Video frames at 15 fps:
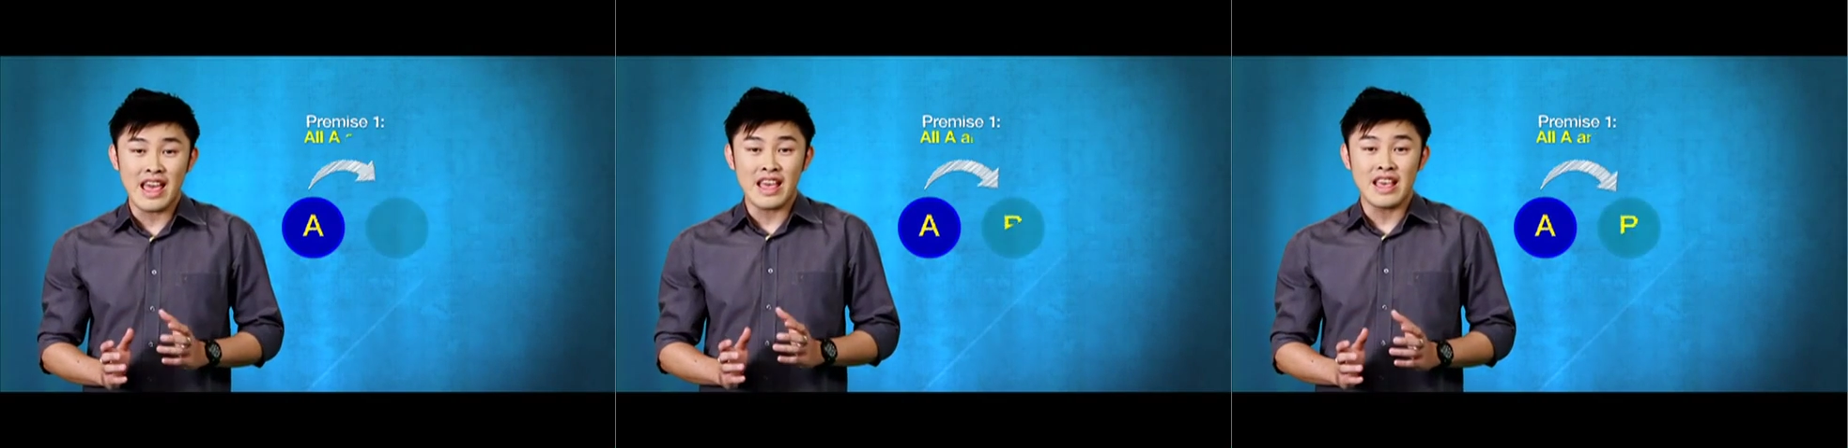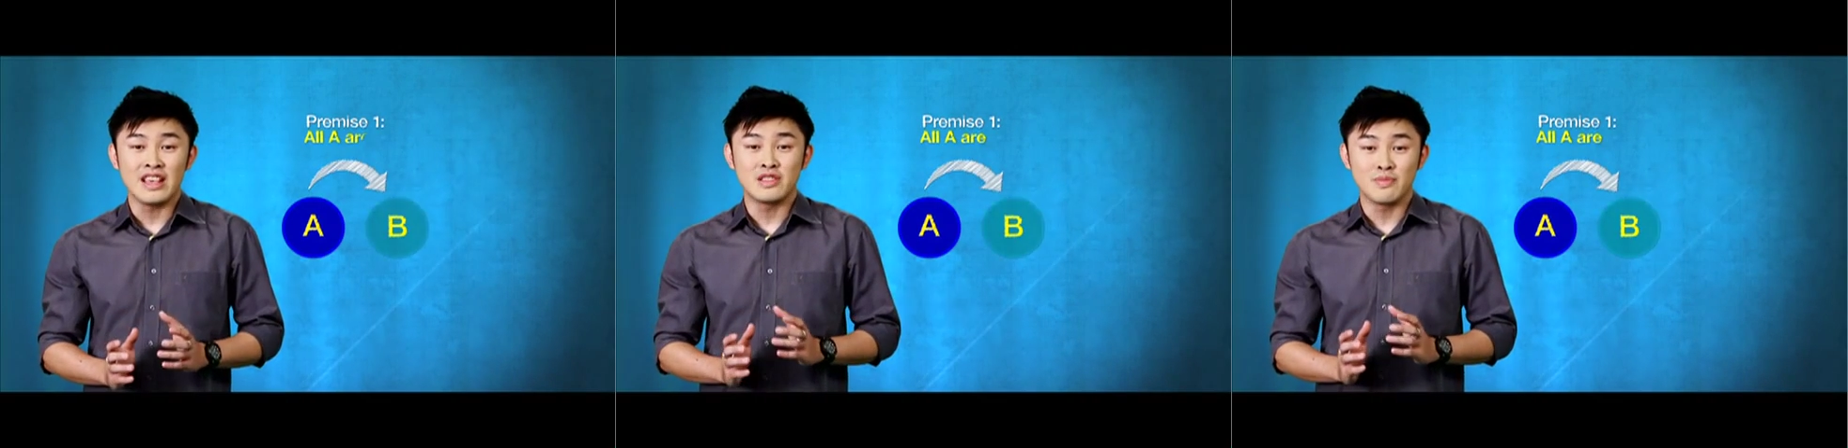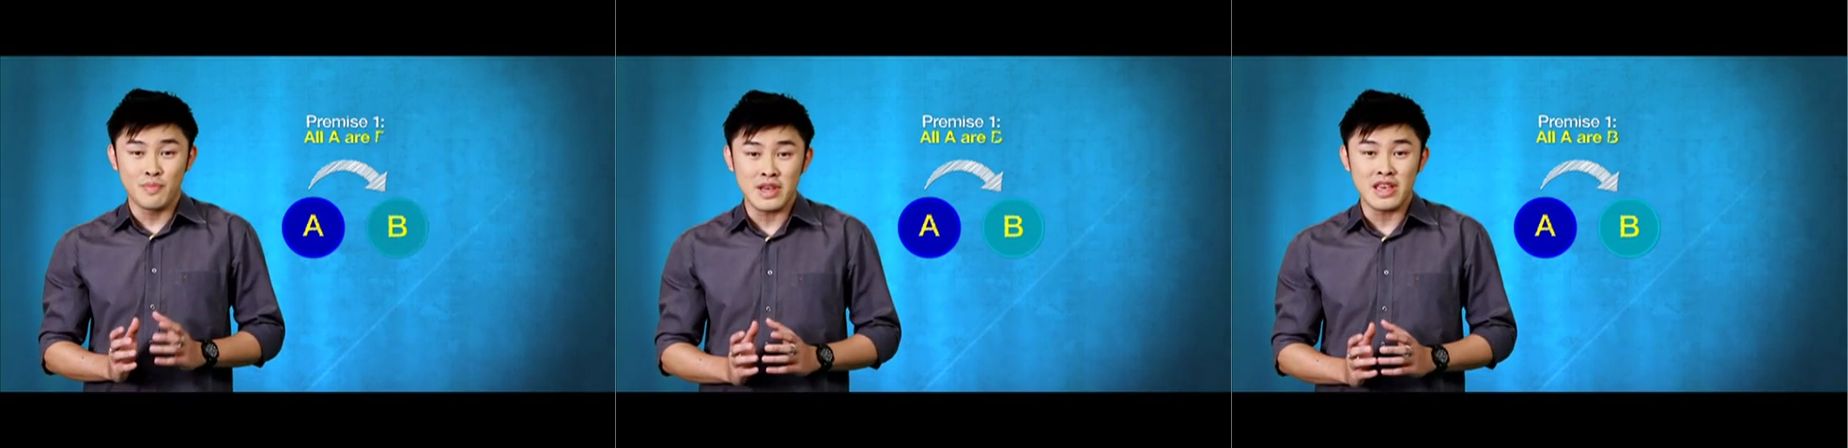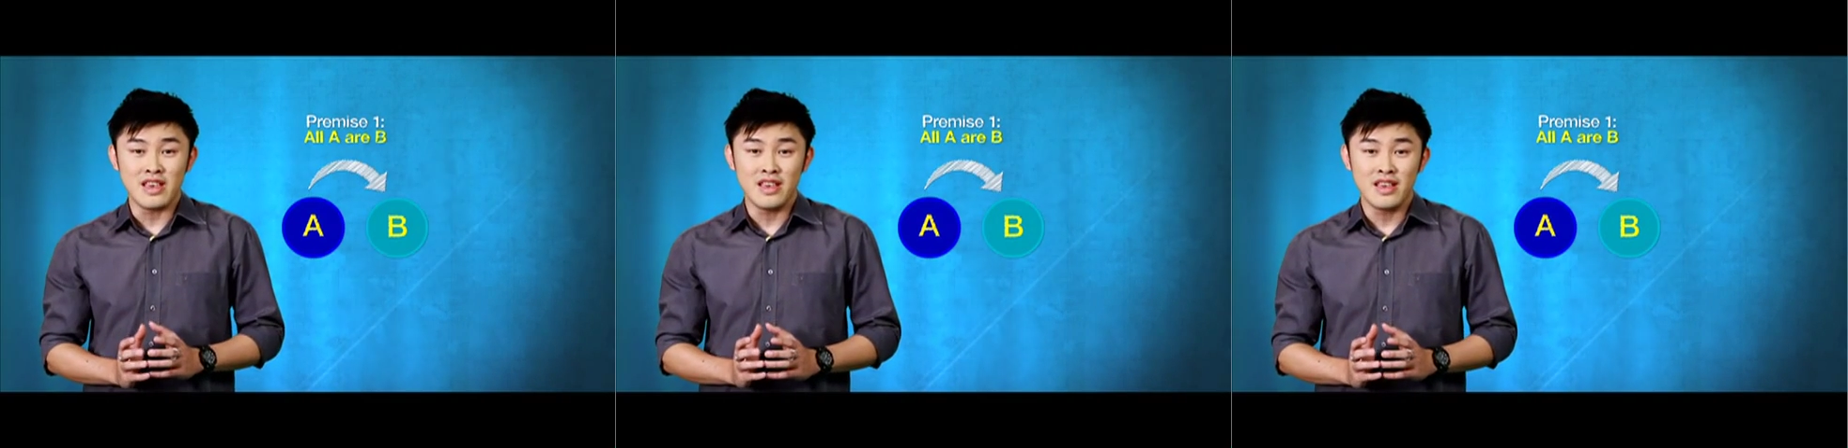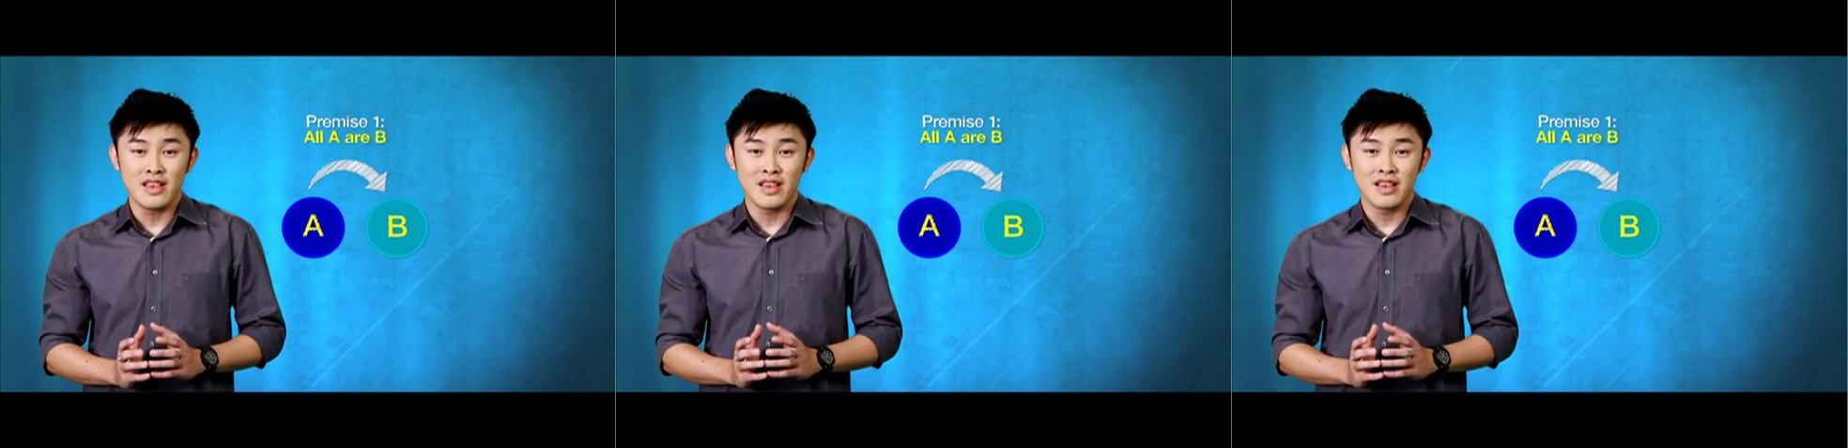A are
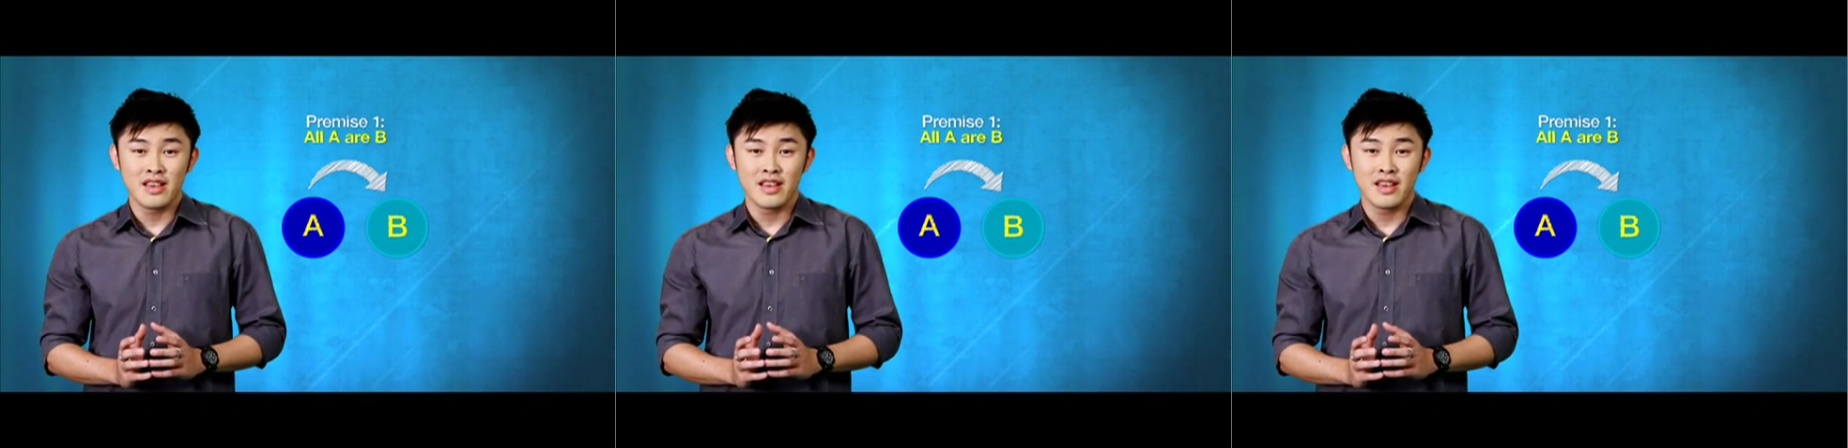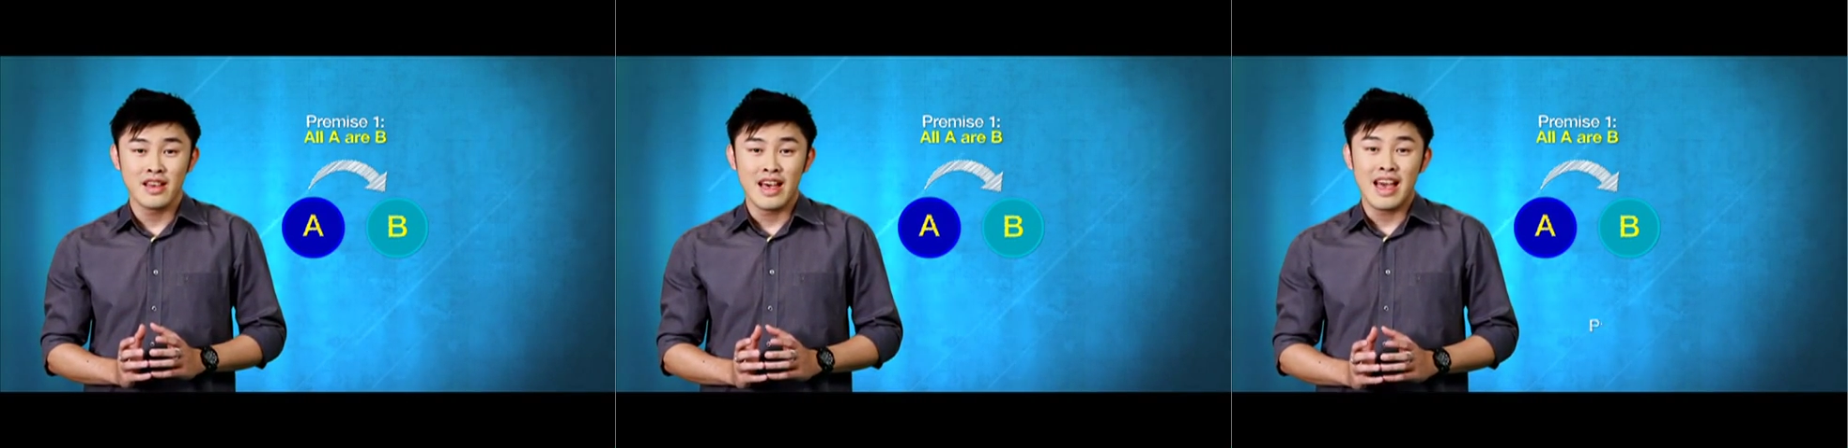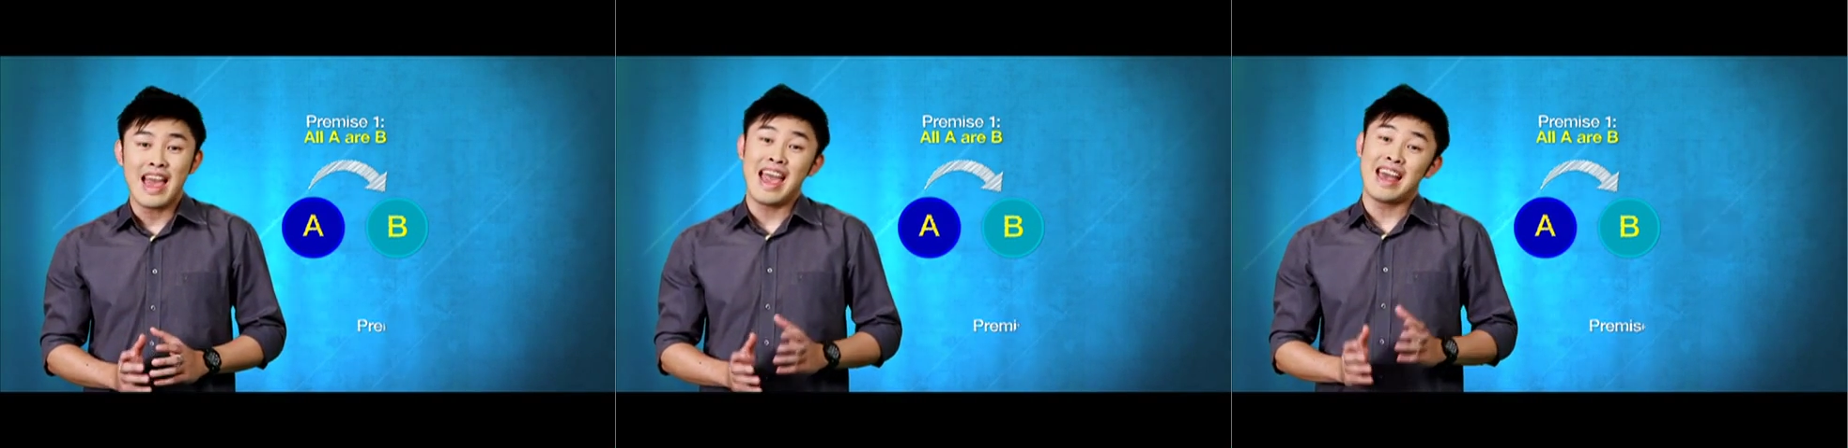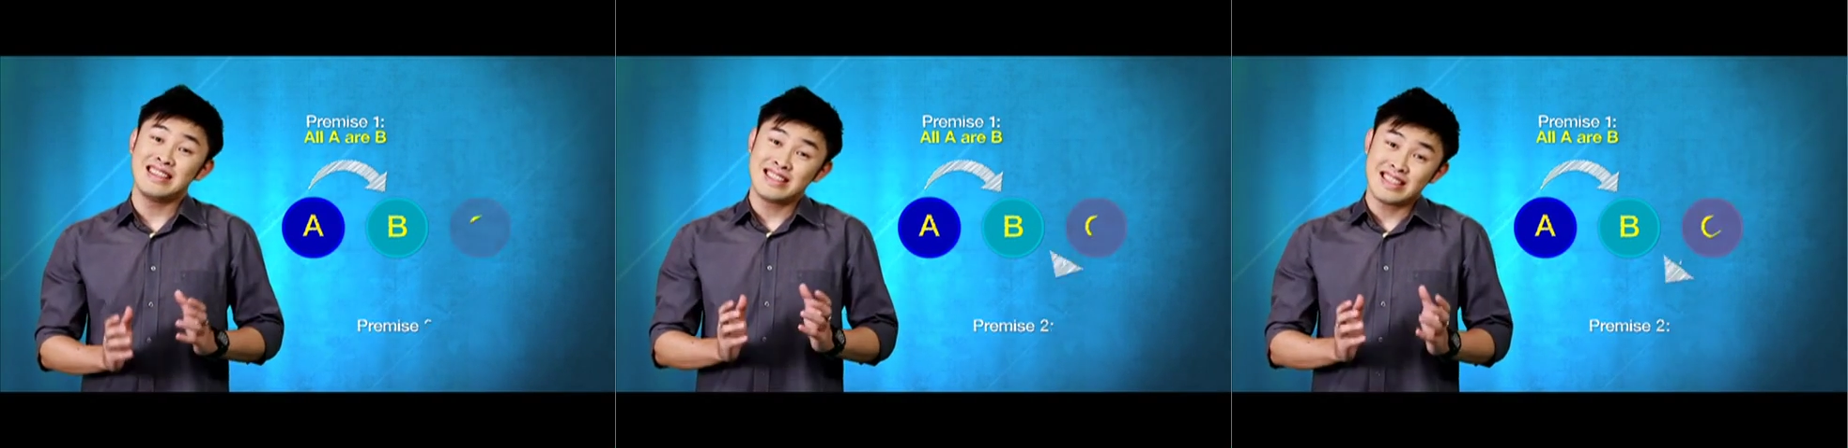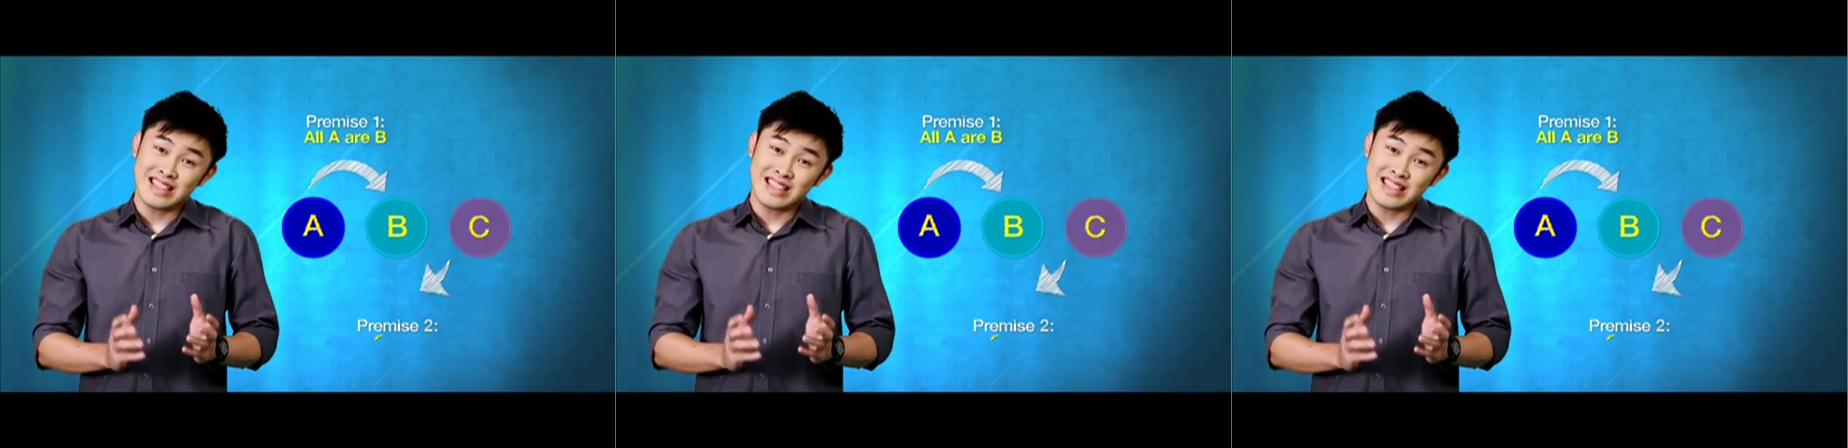B and